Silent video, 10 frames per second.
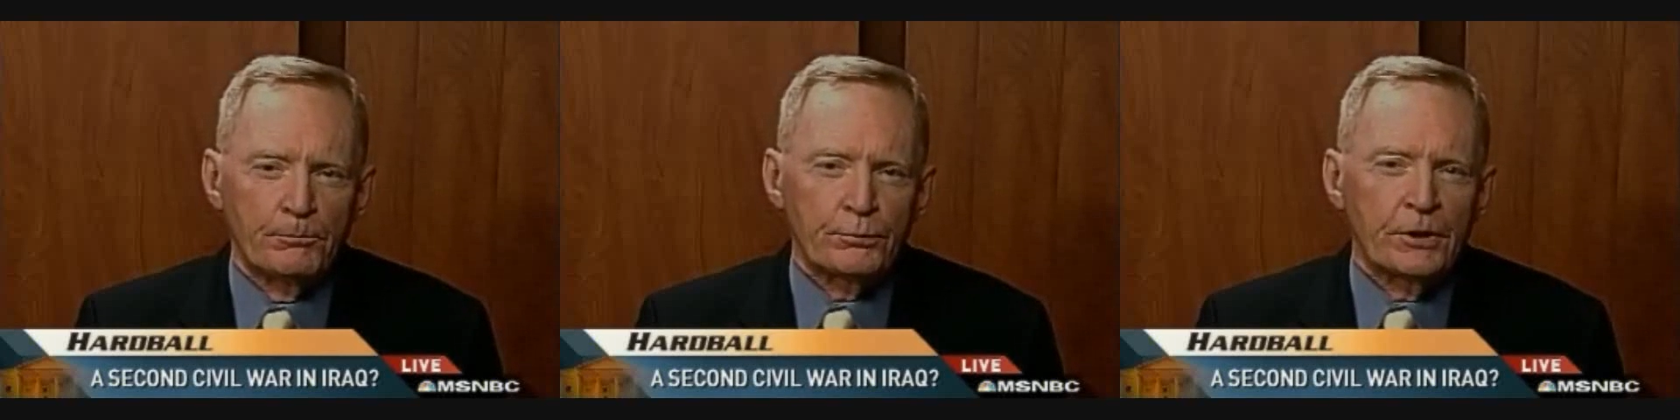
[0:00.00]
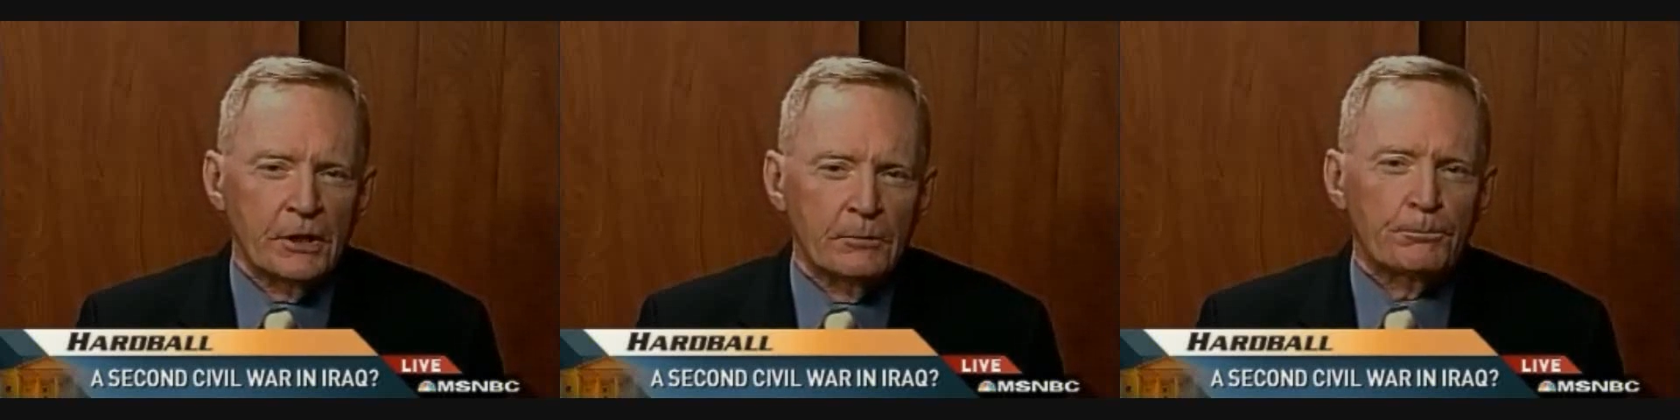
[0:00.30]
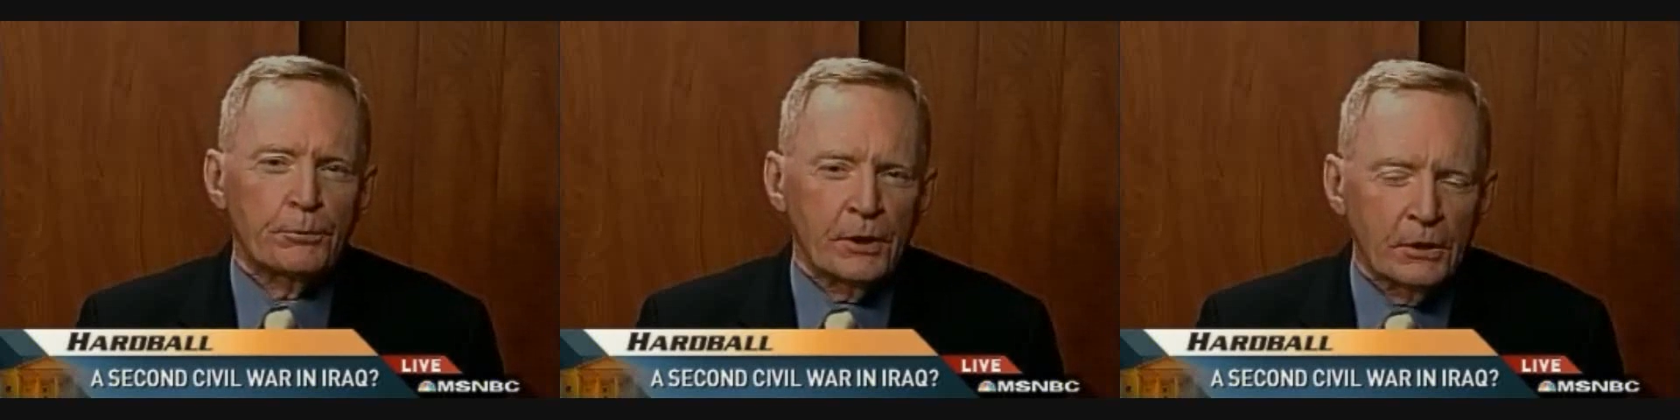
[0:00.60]
pretty
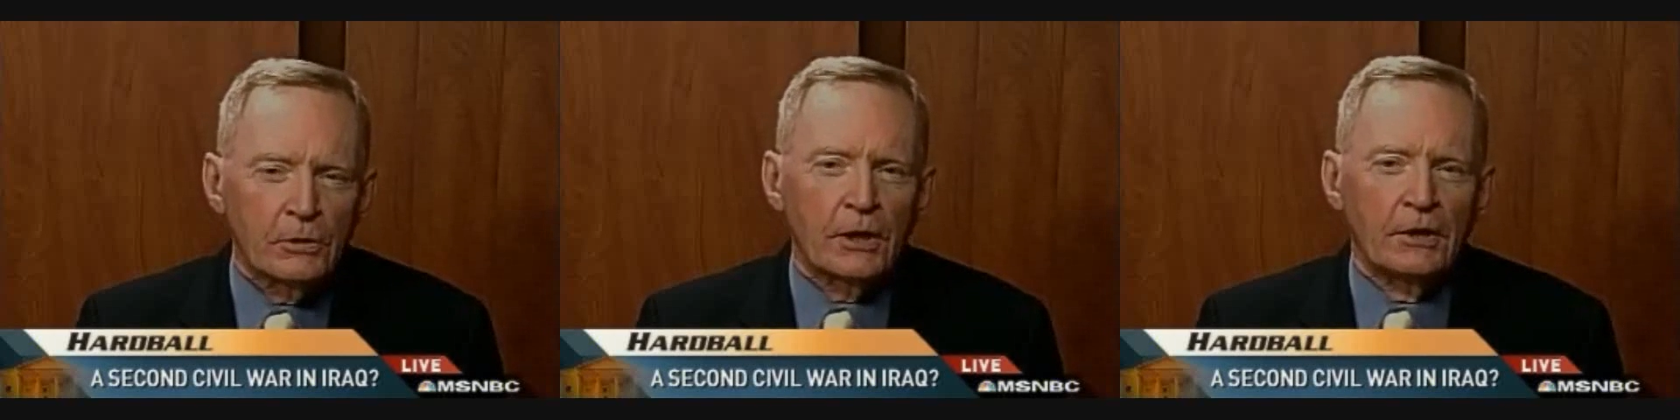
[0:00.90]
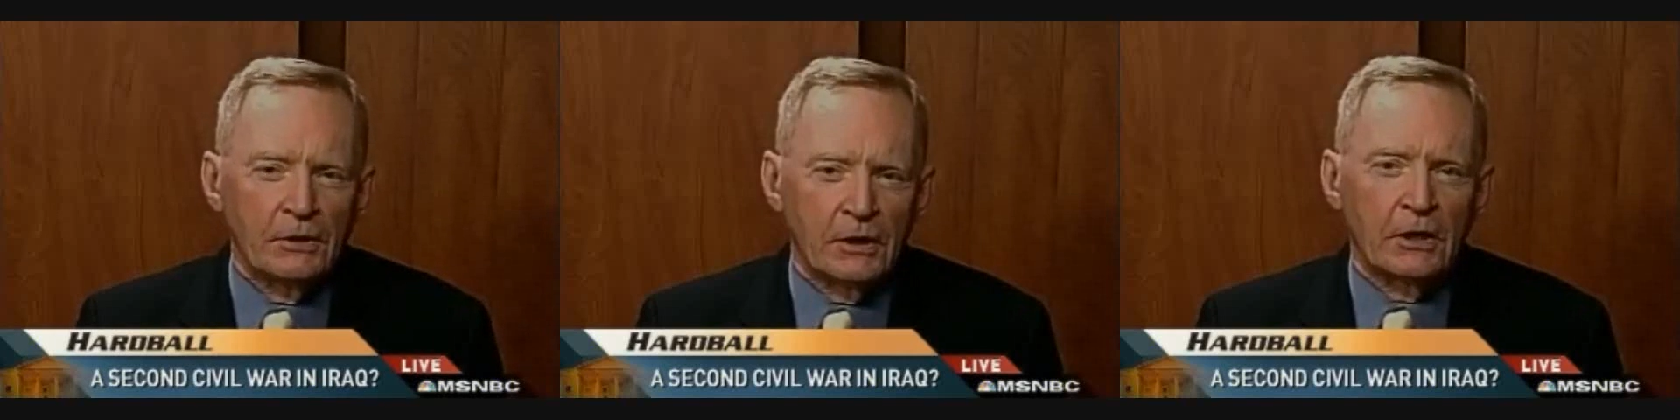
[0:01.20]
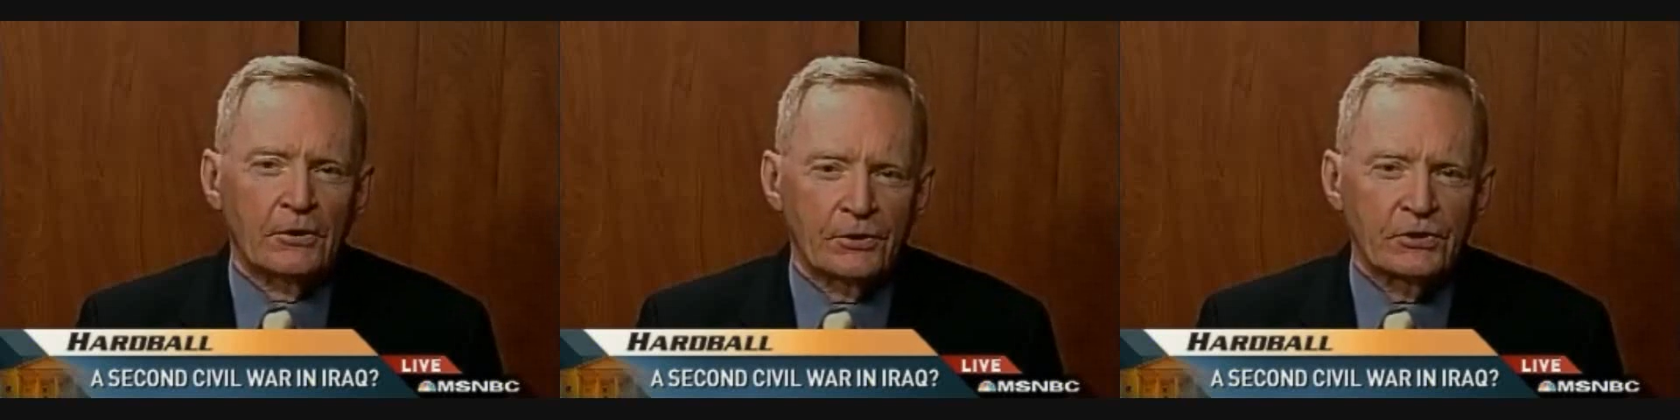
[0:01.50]
good
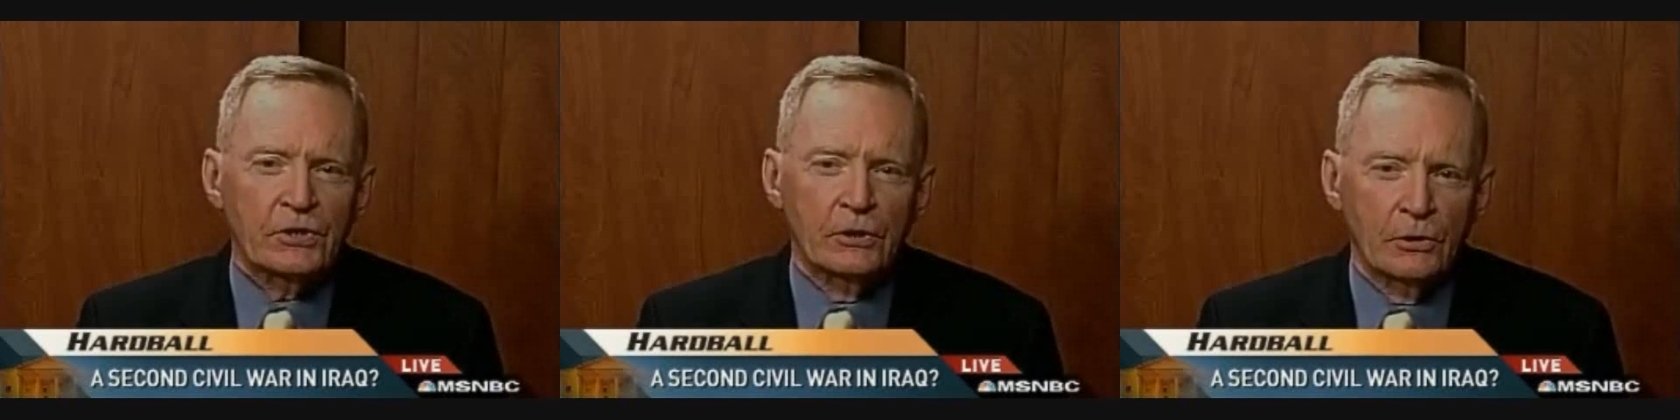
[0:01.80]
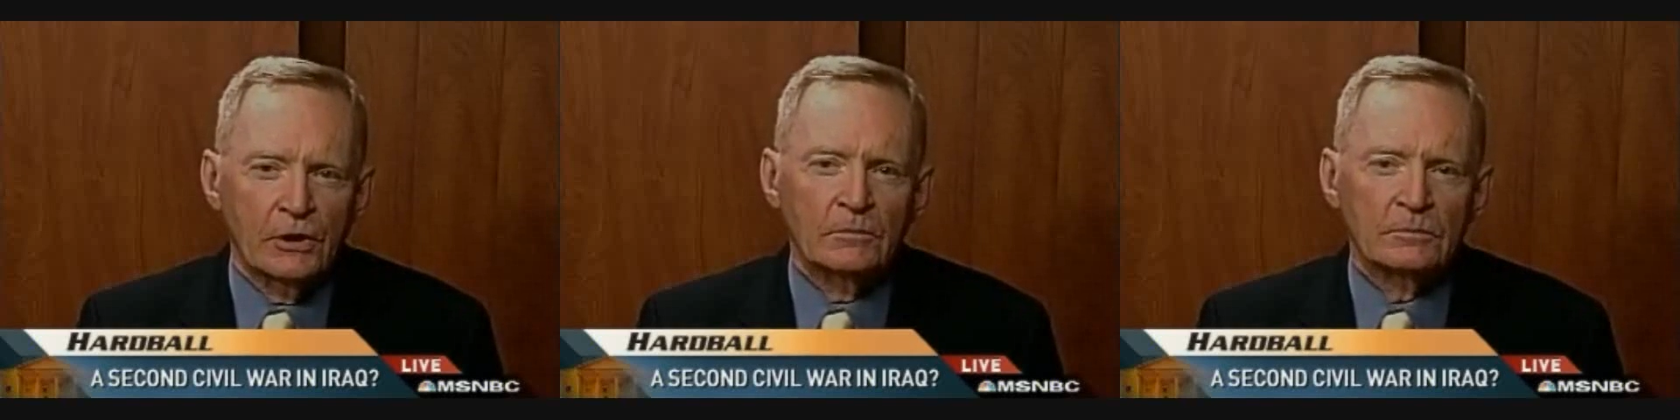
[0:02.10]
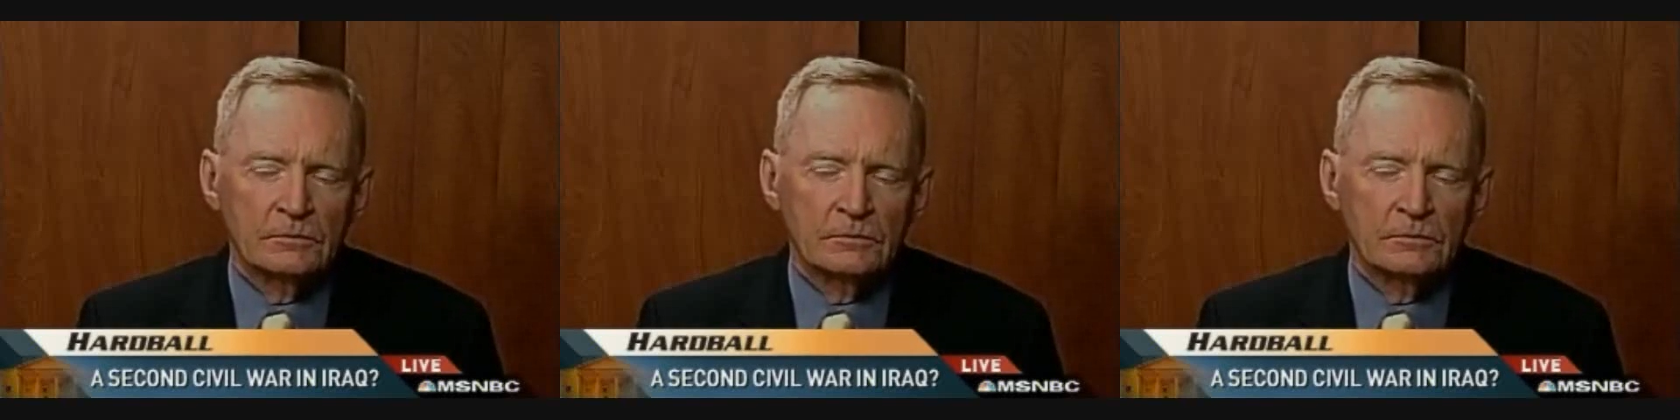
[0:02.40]
idea how things are going.